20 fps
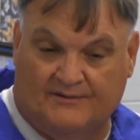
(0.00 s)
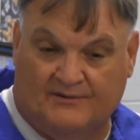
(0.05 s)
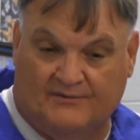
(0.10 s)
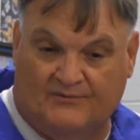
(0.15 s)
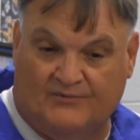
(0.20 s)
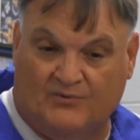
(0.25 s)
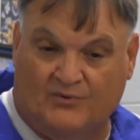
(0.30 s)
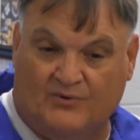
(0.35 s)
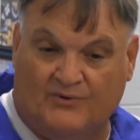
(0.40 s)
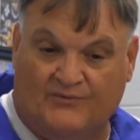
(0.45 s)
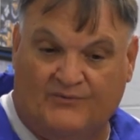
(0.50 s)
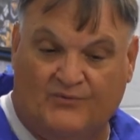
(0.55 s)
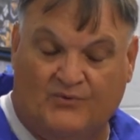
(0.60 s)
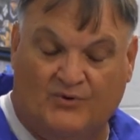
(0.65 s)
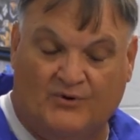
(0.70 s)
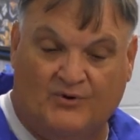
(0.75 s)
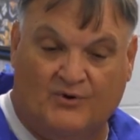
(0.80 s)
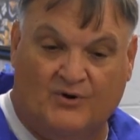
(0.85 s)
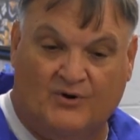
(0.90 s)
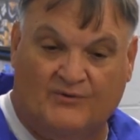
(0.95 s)

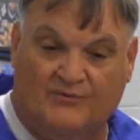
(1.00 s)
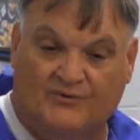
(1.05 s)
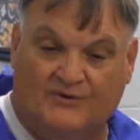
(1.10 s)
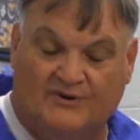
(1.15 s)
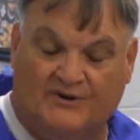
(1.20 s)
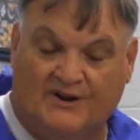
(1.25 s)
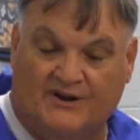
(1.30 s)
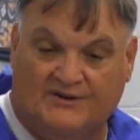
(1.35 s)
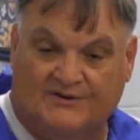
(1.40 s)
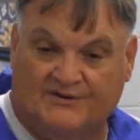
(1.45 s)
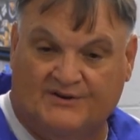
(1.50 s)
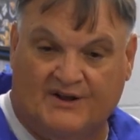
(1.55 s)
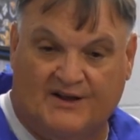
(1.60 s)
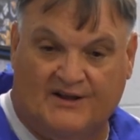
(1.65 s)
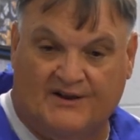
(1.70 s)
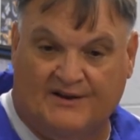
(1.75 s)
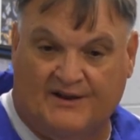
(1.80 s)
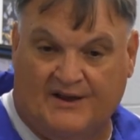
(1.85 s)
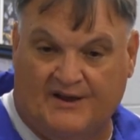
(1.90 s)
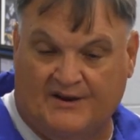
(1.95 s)
44 yards for a
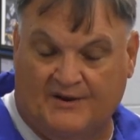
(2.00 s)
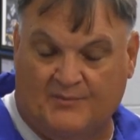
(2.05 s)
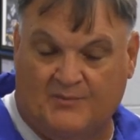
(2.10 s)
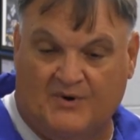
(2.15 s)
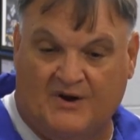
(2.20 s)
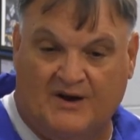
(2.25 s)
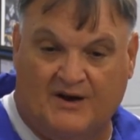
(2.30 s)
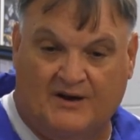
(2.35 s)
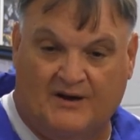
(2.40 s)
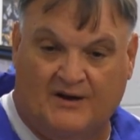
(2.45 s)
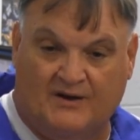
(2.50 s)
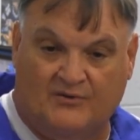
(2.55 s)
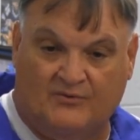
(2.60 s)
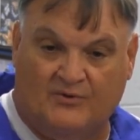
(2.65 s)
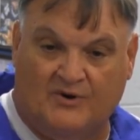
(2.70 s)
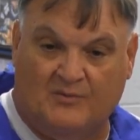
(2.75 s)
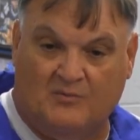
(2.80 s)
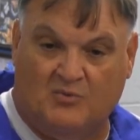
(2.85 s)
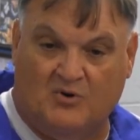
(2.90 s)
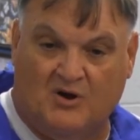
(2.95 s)
touchdown, aided by a
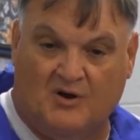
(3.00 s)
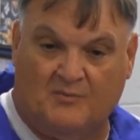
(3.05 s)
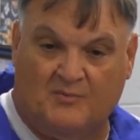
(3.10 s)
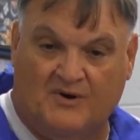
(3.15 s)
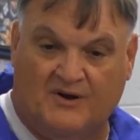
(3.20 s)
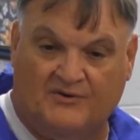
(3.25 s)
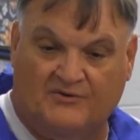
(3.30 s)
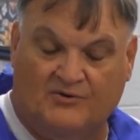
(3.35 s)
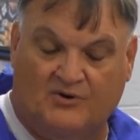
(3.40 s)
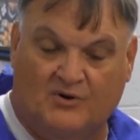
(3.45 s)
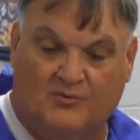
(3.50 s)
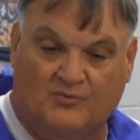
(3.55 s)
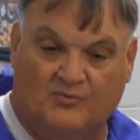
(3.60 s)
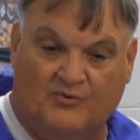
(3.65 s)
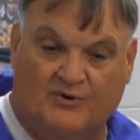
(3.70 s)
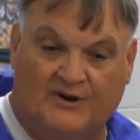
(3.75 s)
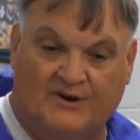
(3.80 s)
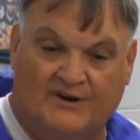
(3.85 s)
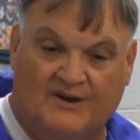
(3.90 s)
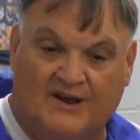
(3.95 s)
great block by Tom
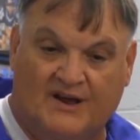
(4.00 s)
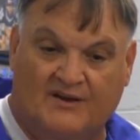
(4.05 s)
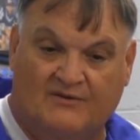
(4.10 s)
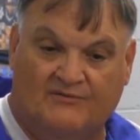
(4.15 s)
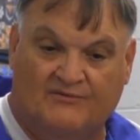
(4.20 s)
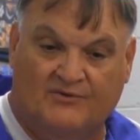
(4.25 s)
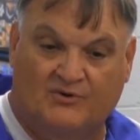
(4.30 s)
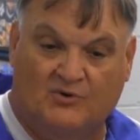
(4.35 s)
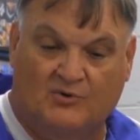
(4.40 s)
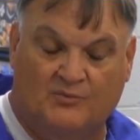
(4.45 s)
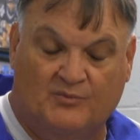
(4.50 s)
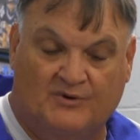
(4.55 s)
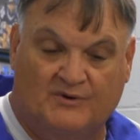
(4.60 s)
Green downfield.